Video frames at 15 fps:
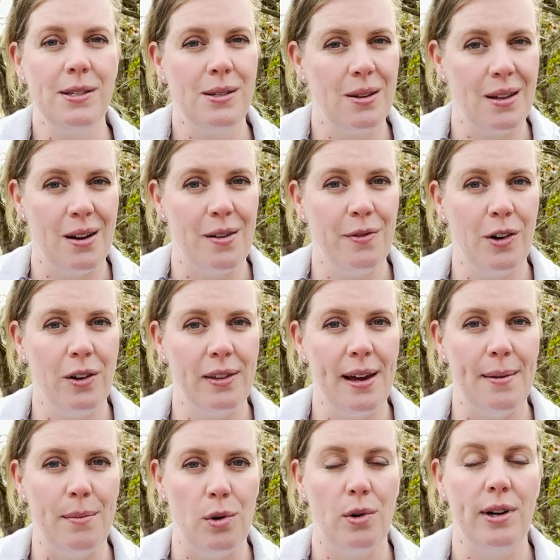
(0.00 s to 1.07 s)
so then I've got
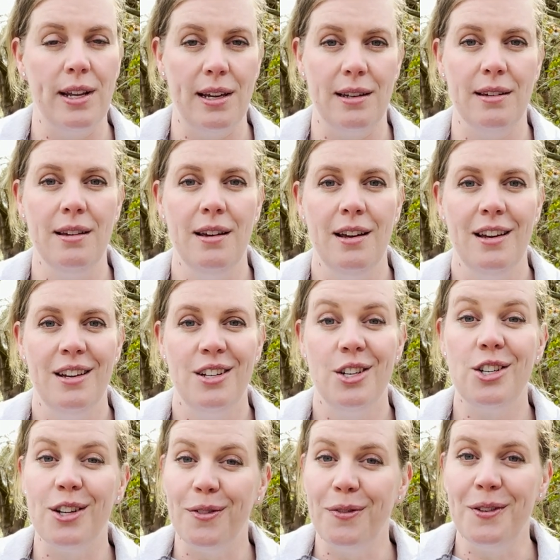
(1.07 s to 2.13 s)
that morning
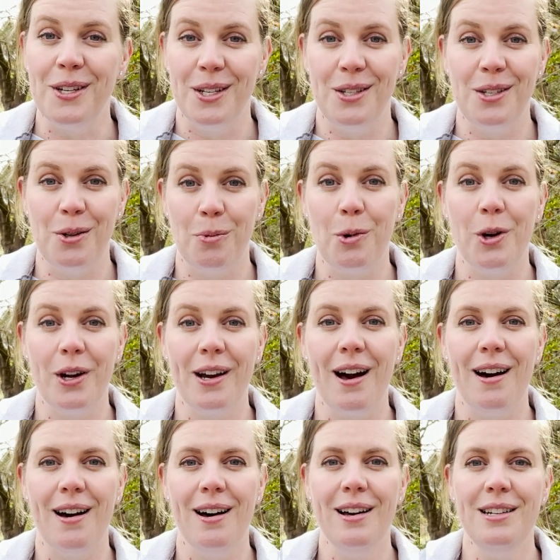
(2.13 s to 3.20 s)
shift to work
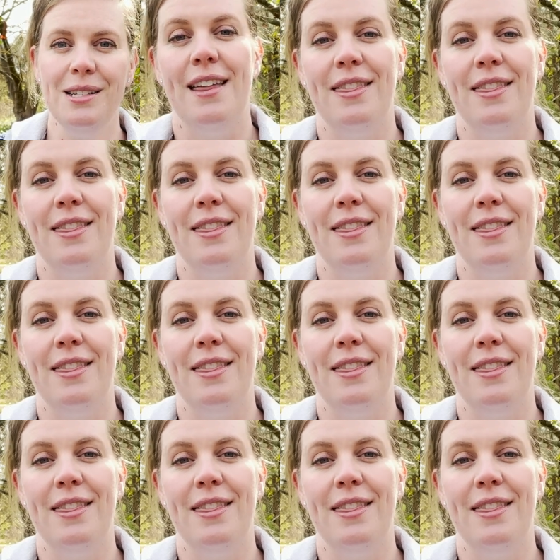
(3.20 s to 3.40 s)
hard,